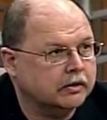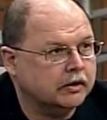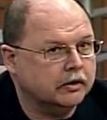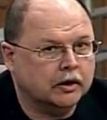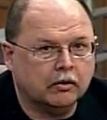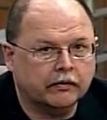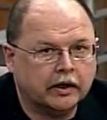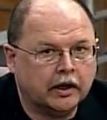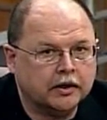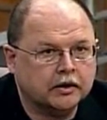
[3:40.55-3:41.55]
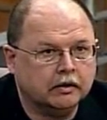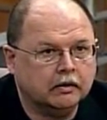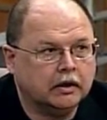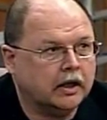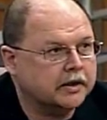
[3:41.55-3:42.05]
to go on vacation,
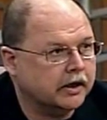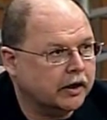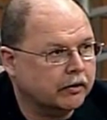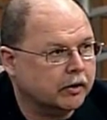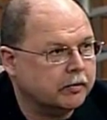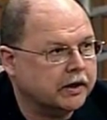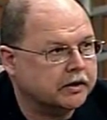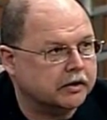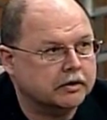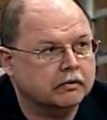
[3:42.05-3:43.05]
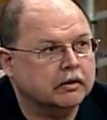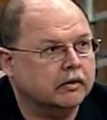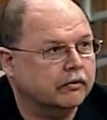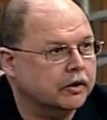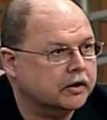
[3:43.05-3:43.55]
I take care of their patients.
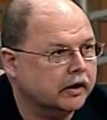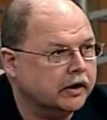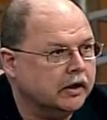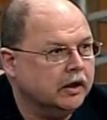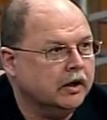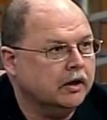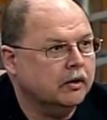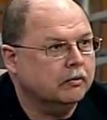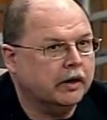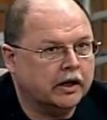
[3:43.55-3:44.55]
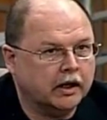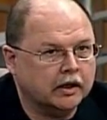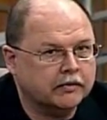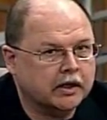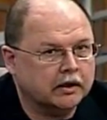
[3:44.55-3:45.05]
Conversely, when I
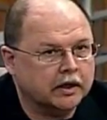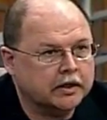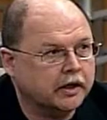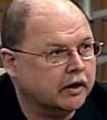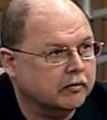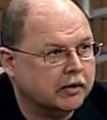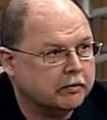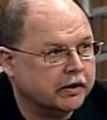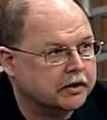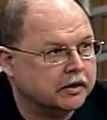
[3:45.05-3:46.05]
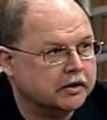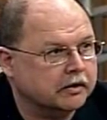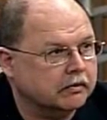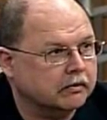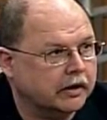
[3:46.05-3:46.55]
leave town, they take care of my patients.
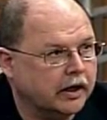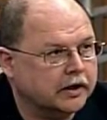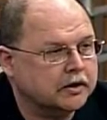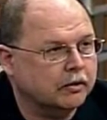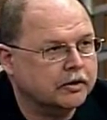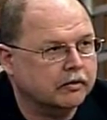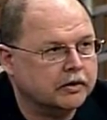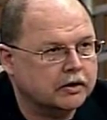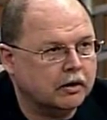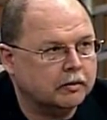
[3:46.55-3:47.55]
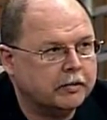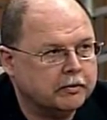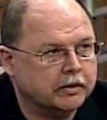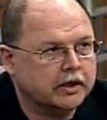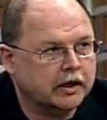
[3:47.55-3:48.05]
Okay, so as a result,
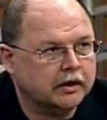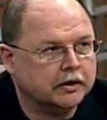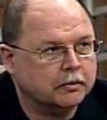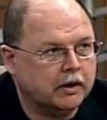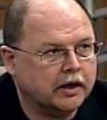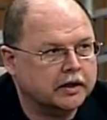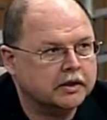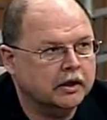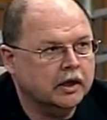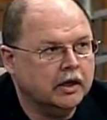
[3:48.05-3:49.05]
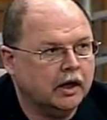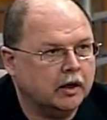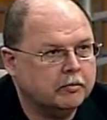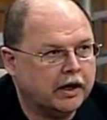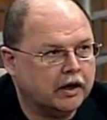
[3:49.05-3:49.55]
people tend to think twice
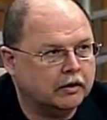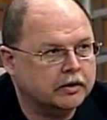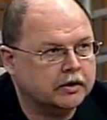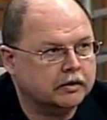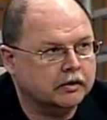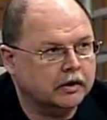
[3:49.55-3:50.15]
about